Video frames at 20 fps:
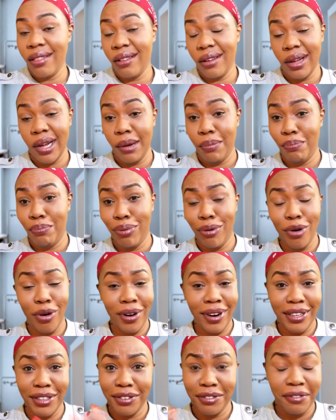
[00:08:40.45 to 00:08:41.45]
A
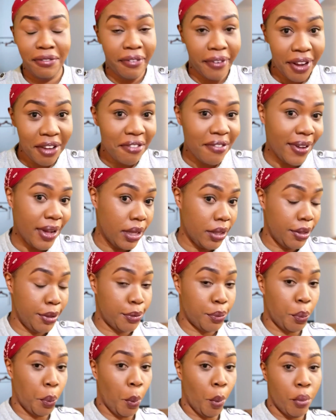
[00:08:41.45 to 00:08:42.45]
poreless free face.
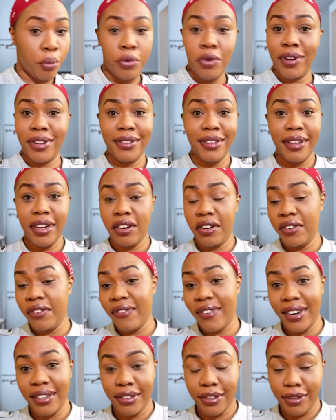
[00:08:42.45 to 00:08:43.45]
You can see the
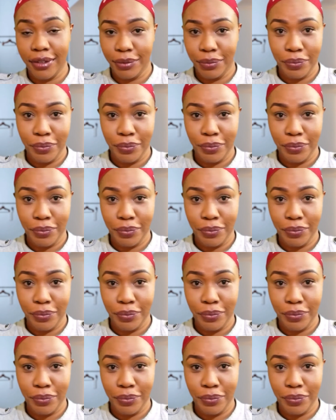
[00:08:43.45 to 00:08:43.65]
difference.